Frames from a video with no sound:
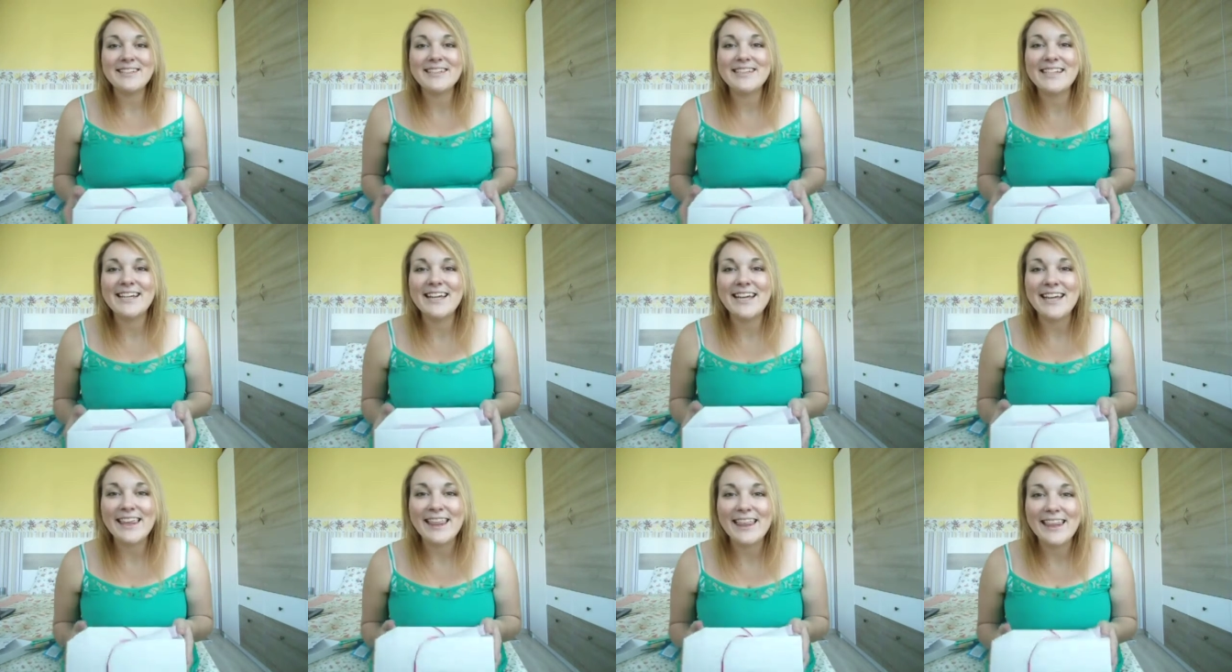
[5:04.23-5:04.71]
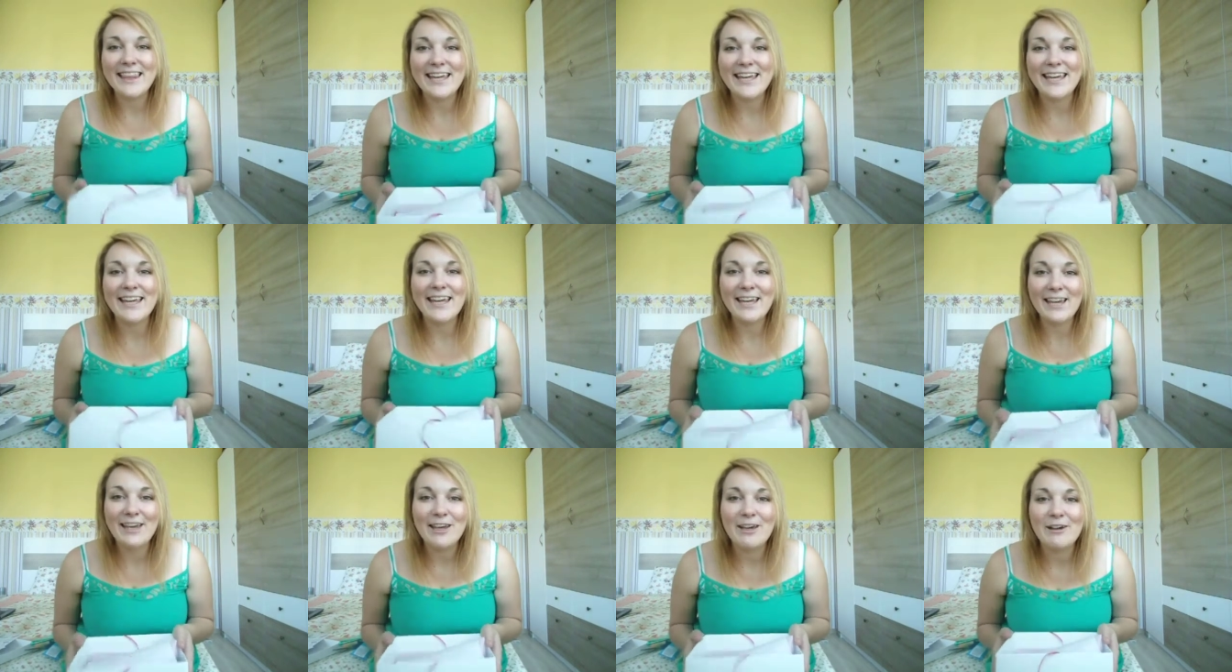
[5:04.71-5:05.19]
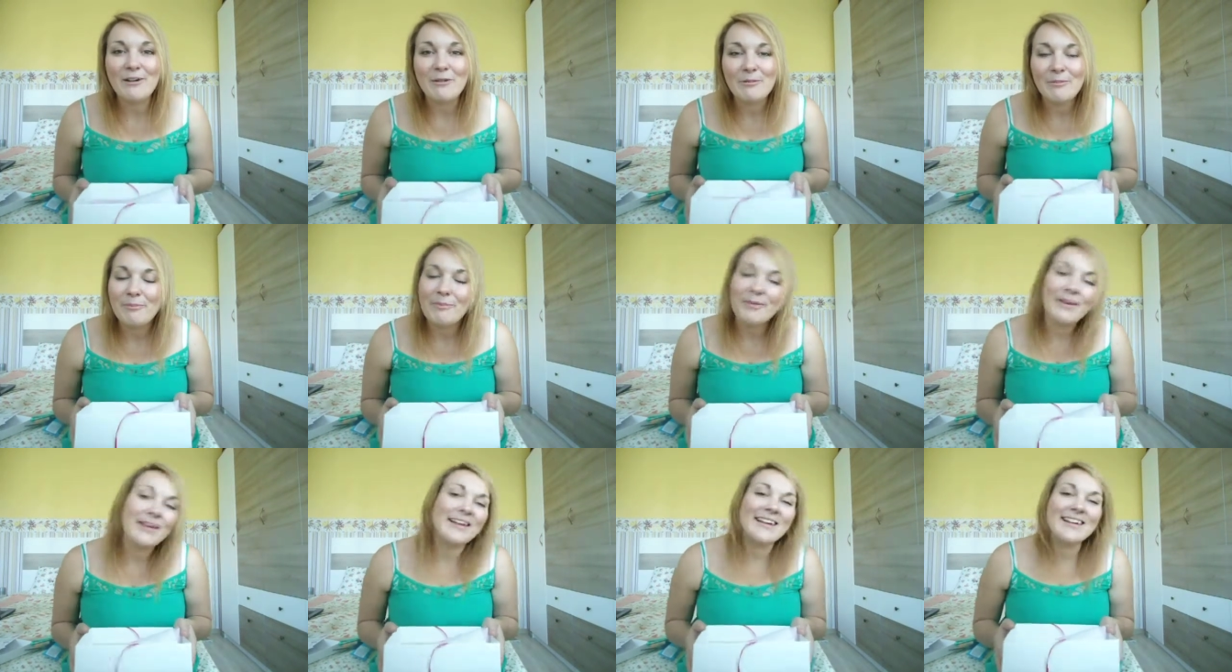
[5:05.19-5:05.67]
to say thank you,
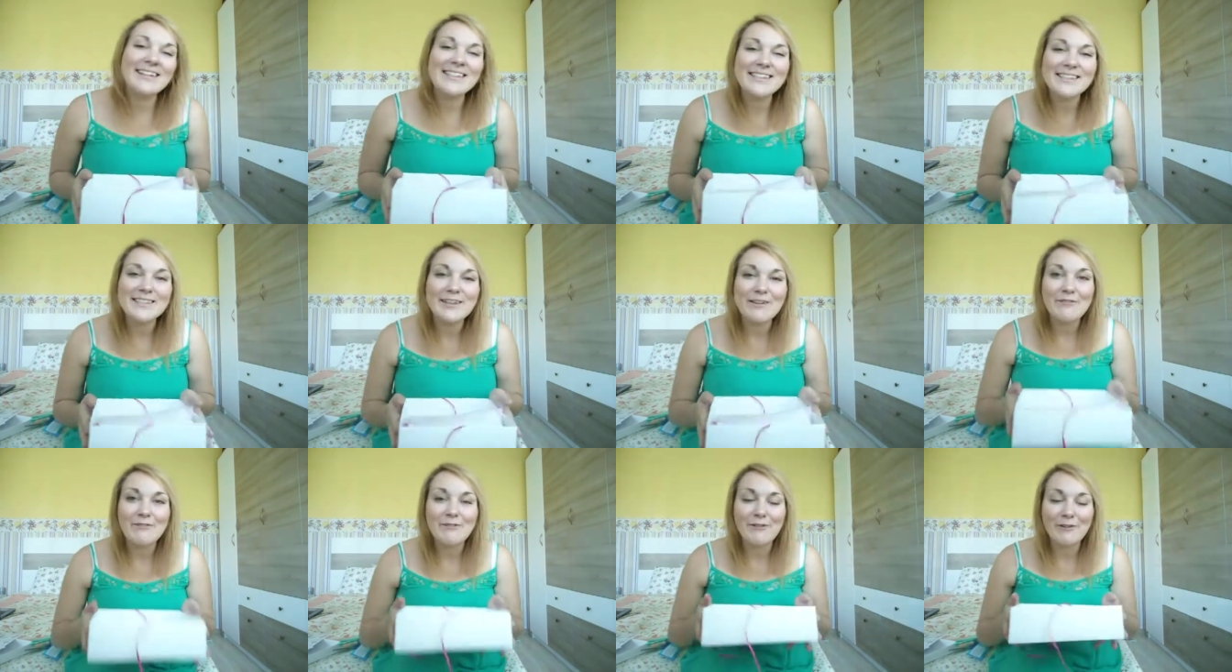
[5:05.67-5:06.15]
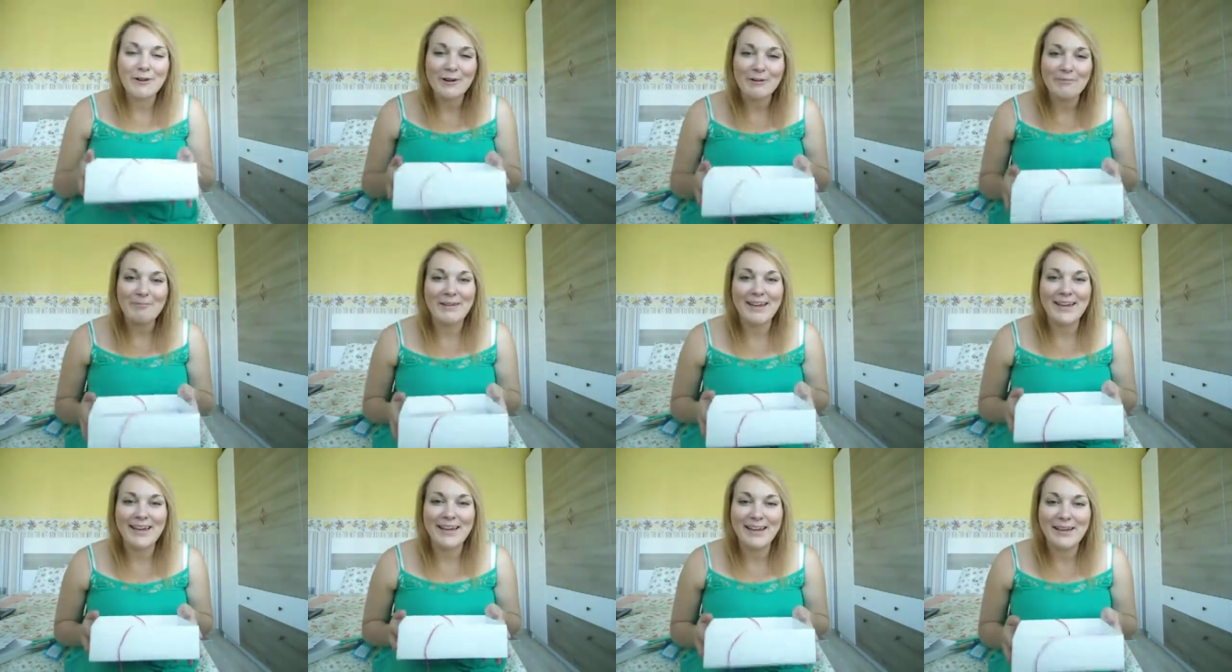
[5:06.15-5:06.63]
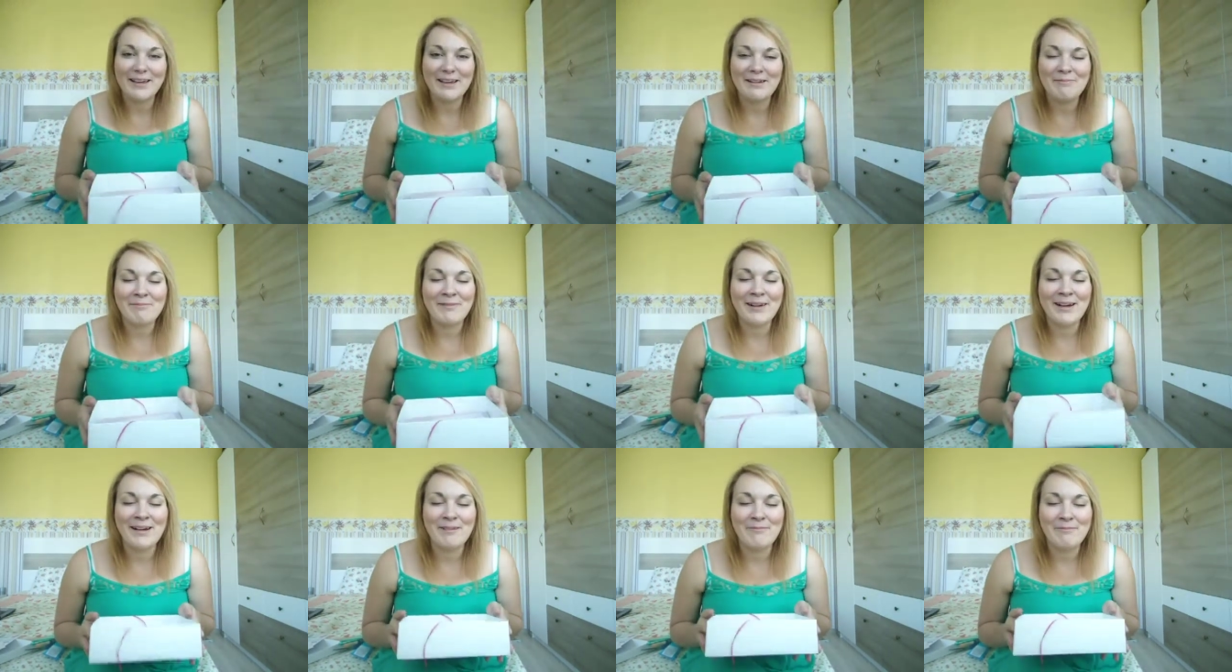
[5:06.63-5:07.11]
Pinks, for making
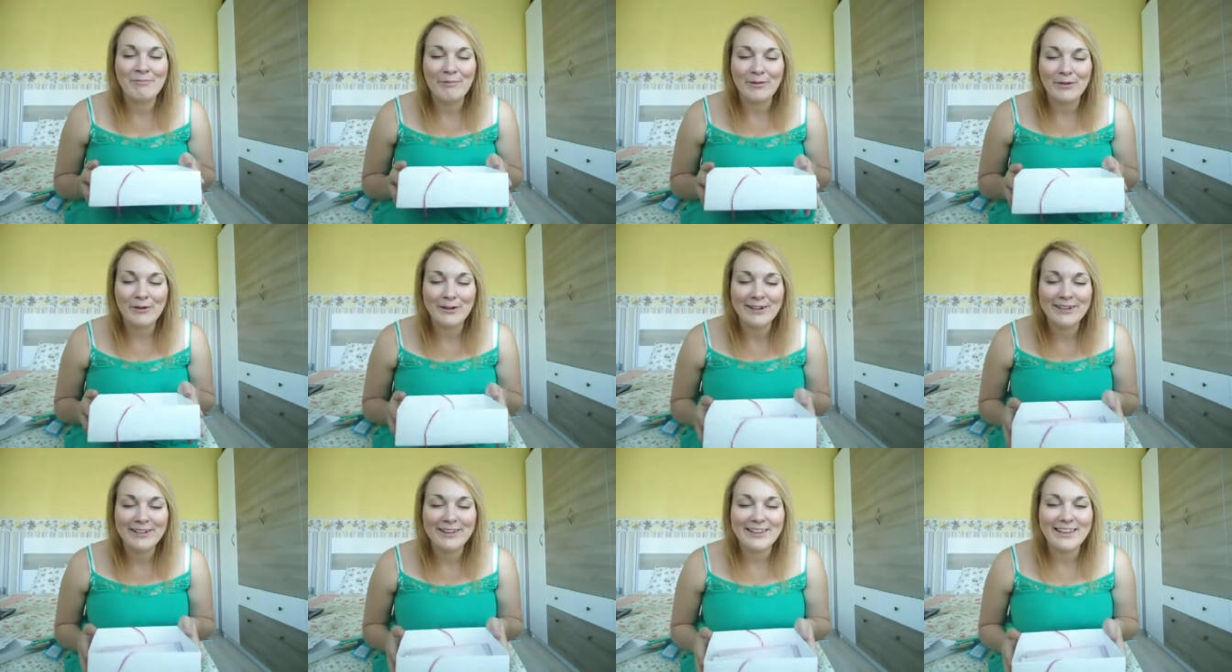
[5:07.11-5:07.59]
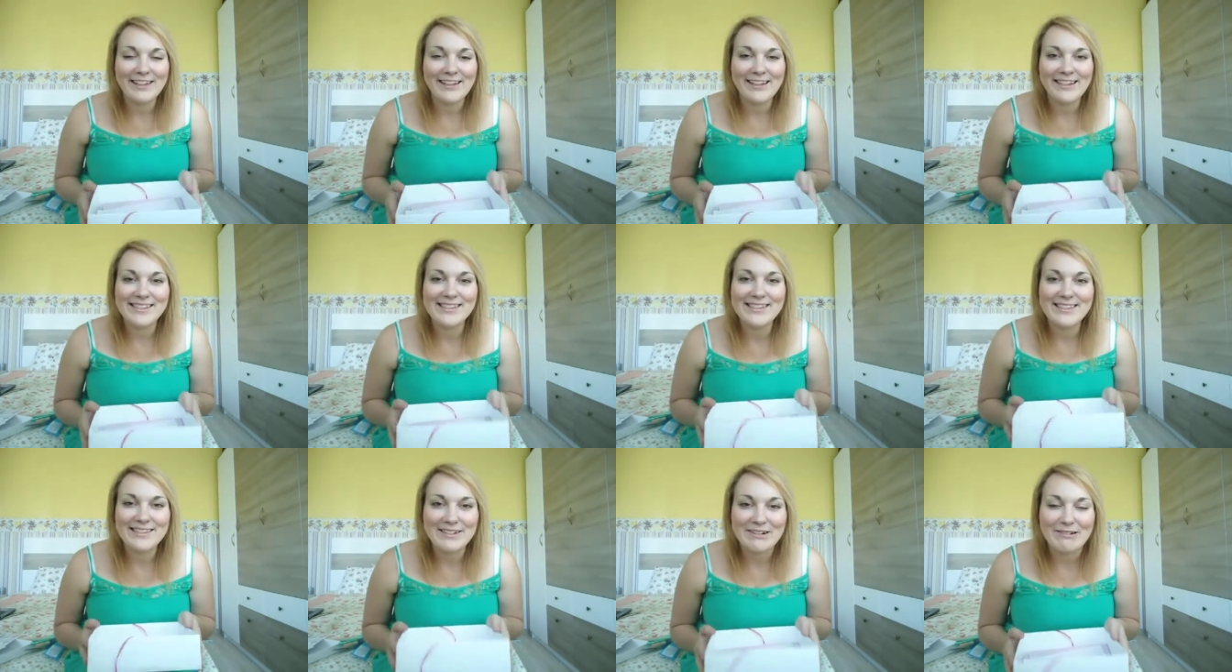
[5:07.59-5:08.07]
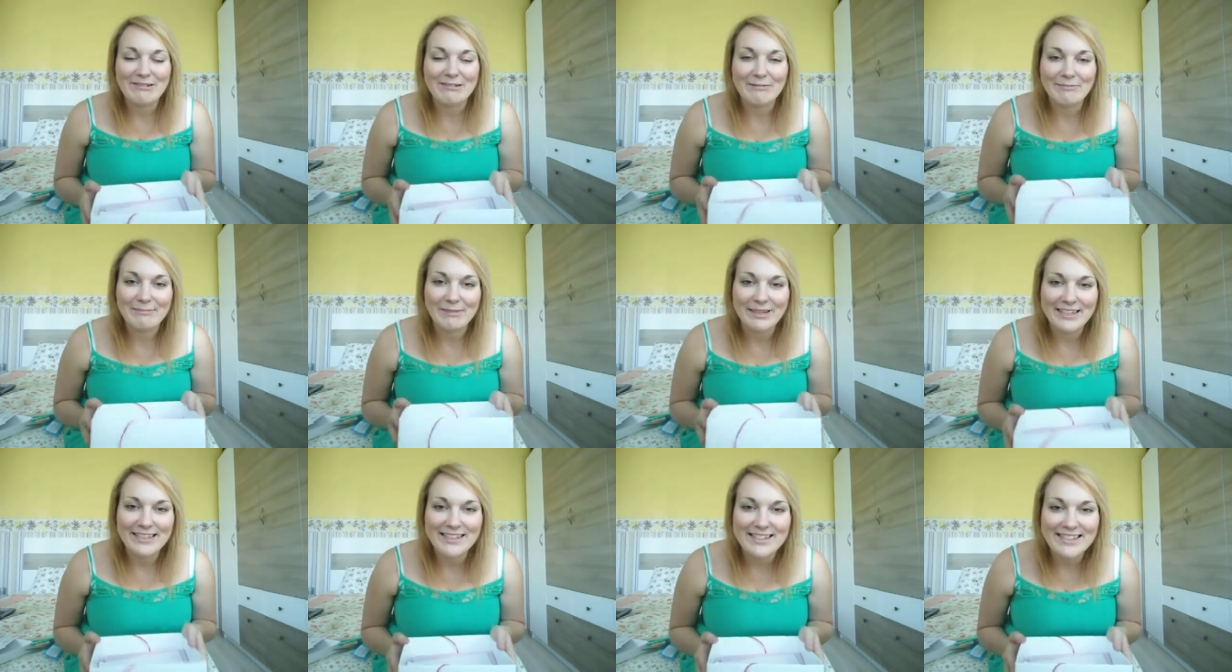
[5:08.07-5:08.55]
my birthday so
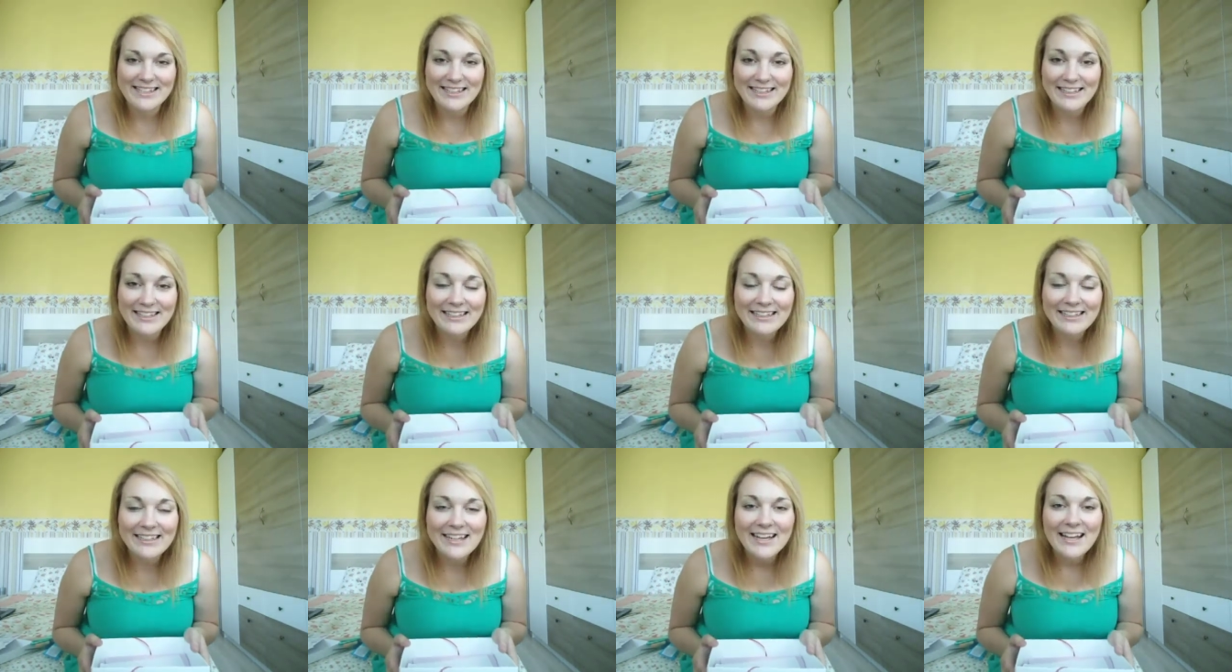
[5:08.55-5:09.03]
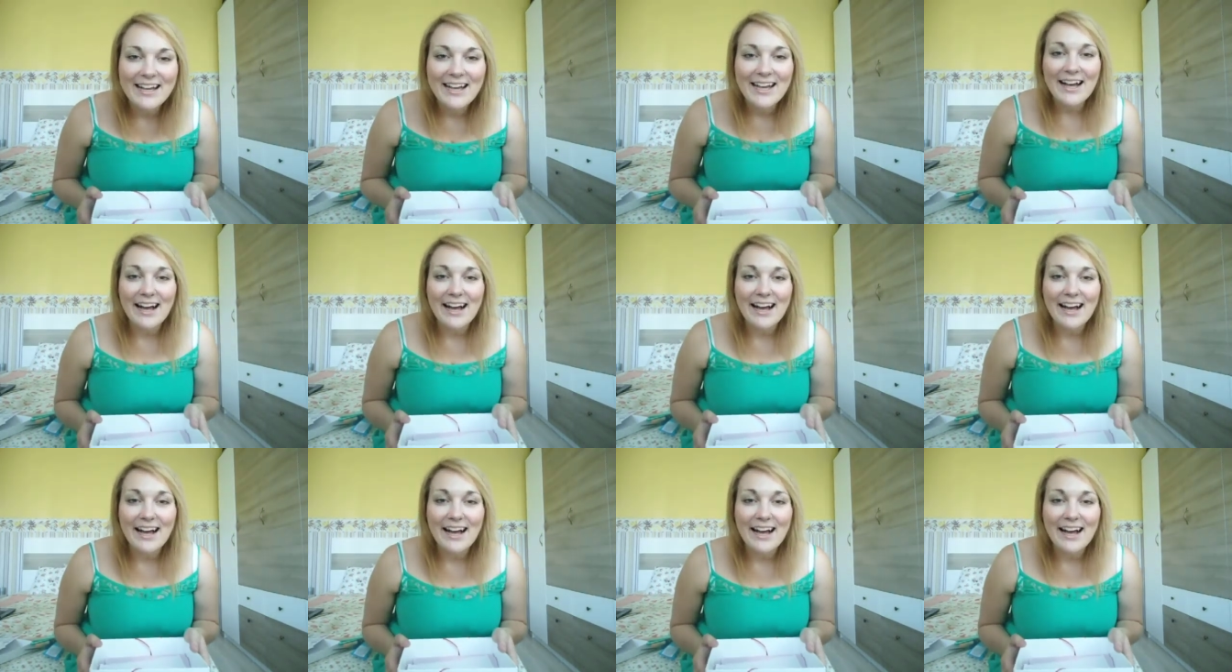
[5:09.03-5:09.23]
amazing.